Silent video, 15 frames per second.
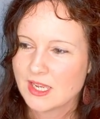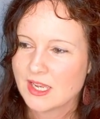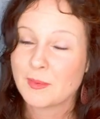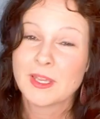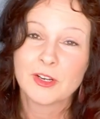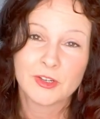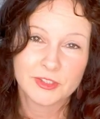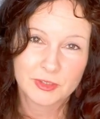
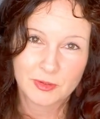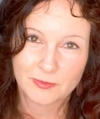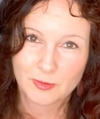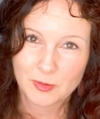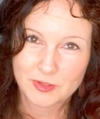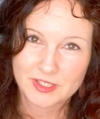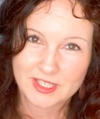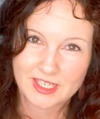and also, of
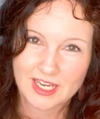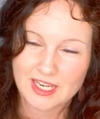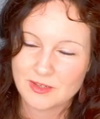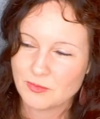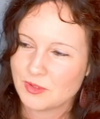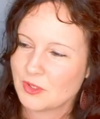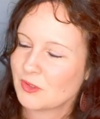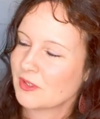course, the Kate
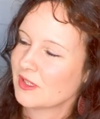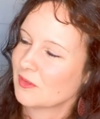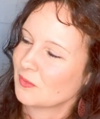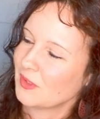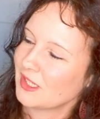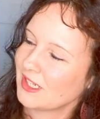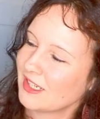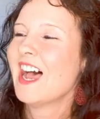Riordan
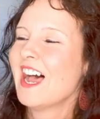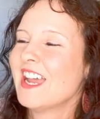one.